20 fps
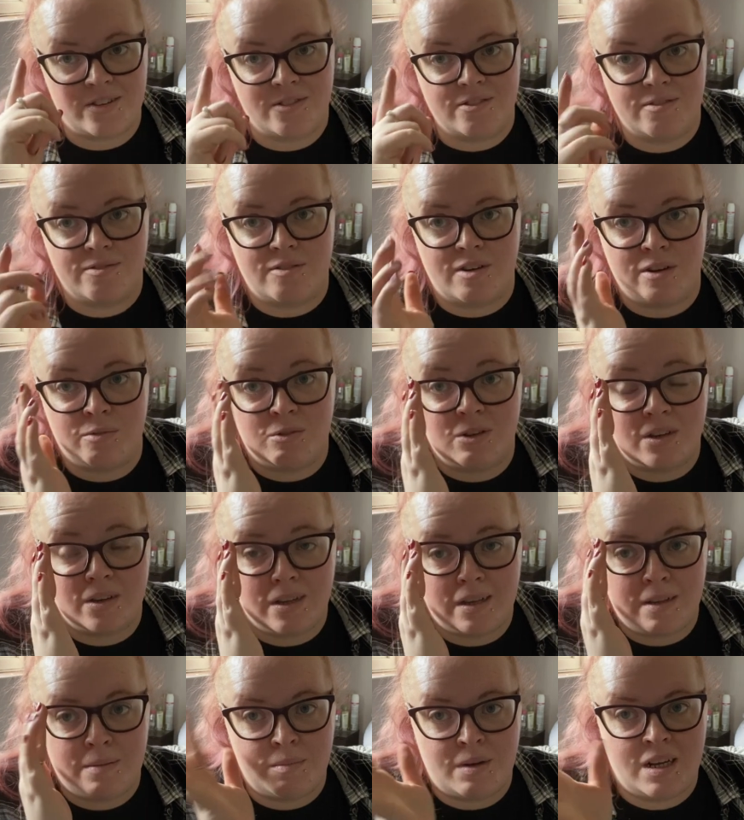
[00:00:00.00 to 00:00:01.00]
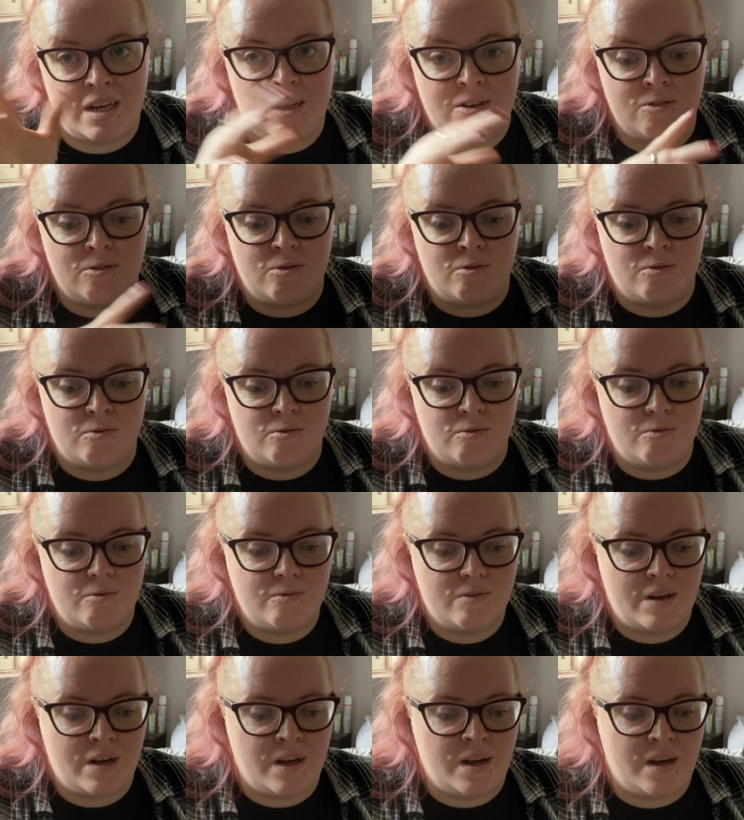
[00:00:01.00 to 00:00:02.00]
of what I want in my little
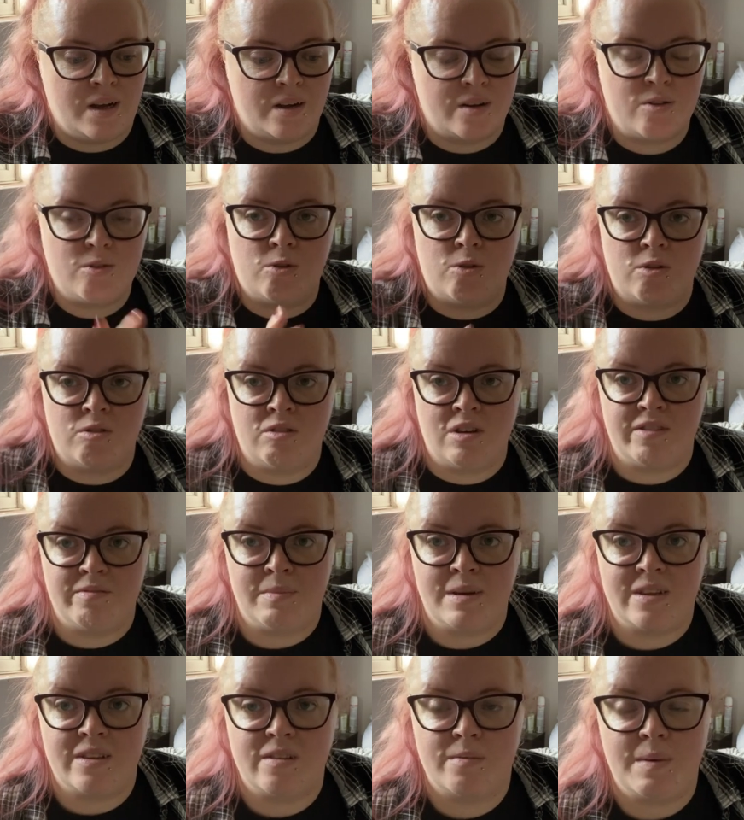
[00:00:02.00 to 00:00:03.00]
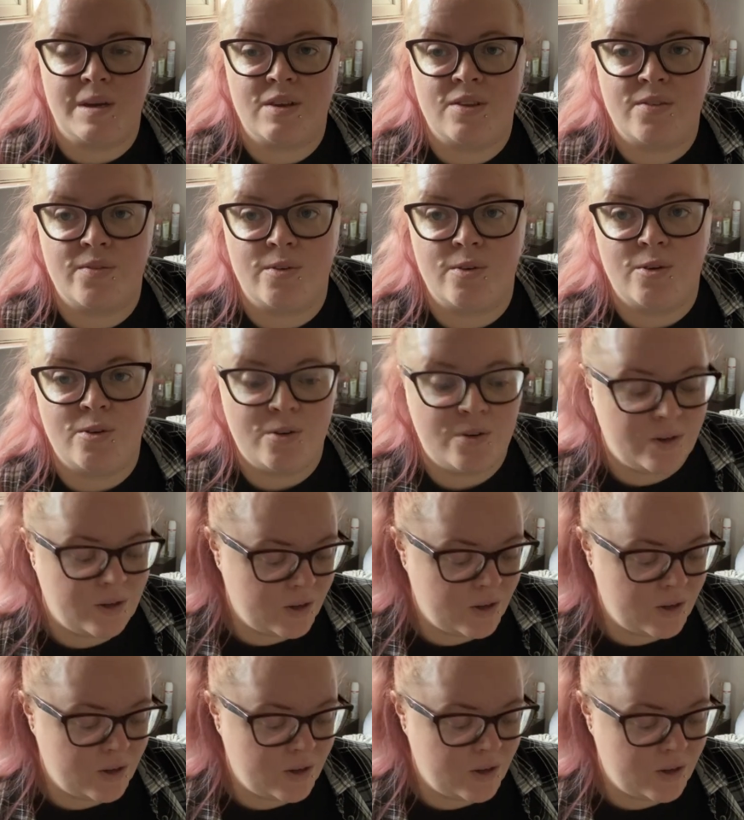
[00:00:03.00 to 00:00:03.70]
corner I've made space for.